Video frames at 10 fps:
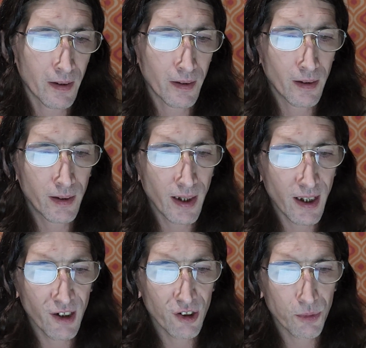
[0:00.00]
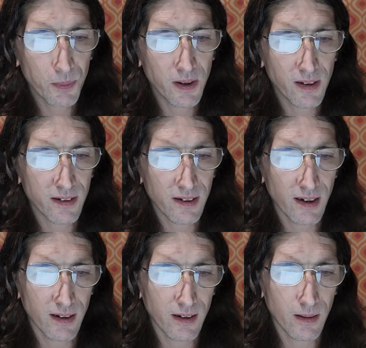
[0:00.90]
The Lasbys
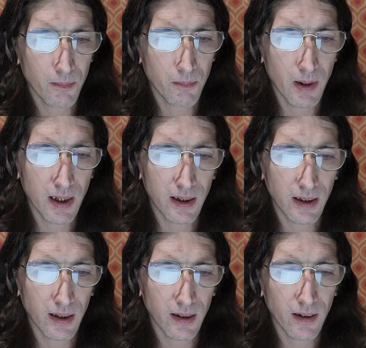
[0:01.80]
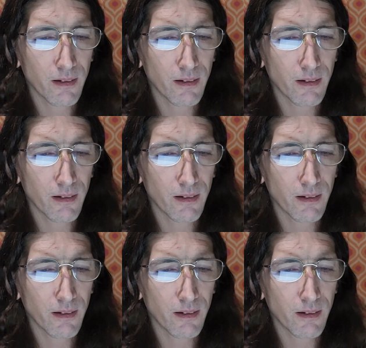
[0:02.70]
end up making